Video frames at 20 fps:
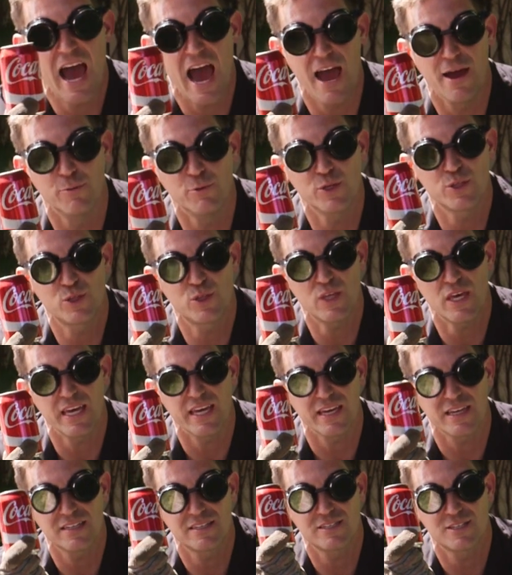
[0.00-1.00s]
I would
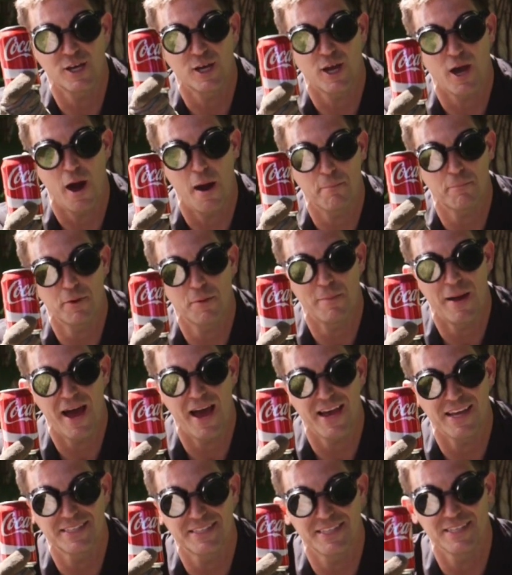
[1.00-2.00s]
think, to
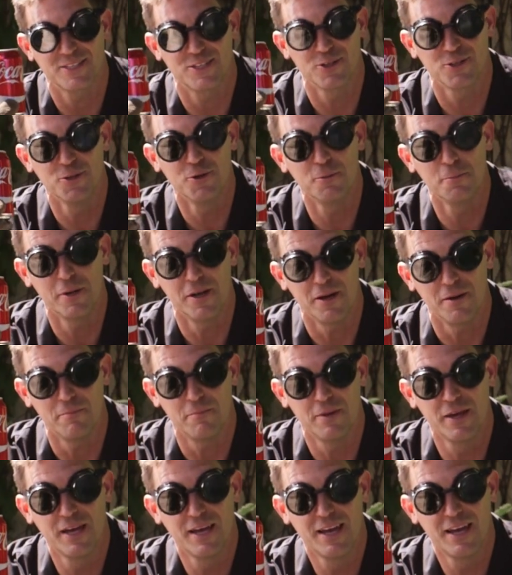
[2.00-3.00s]
compromise this aluminum,
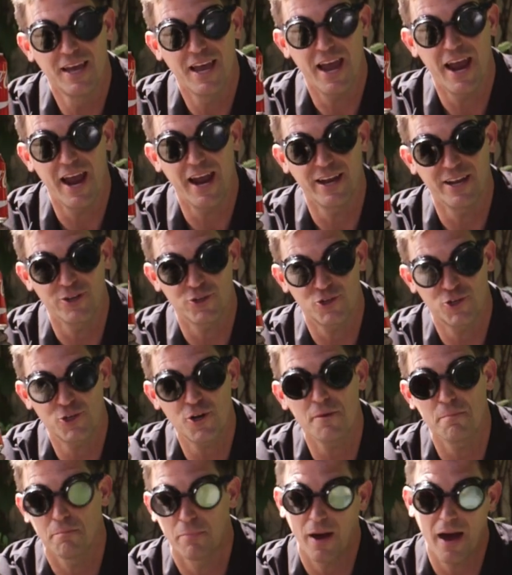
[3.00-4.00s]
and it
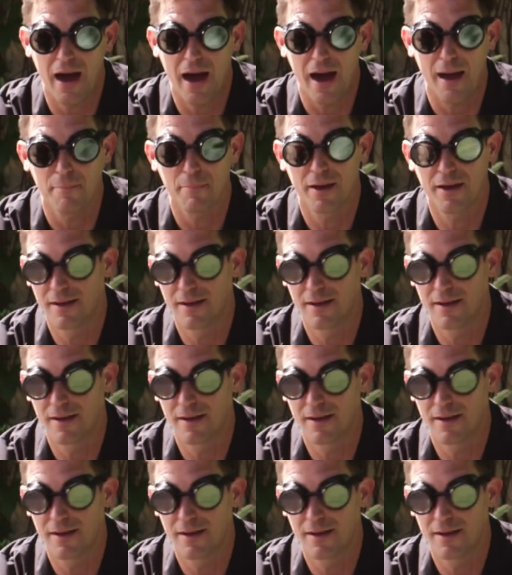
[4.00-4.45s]
should pop,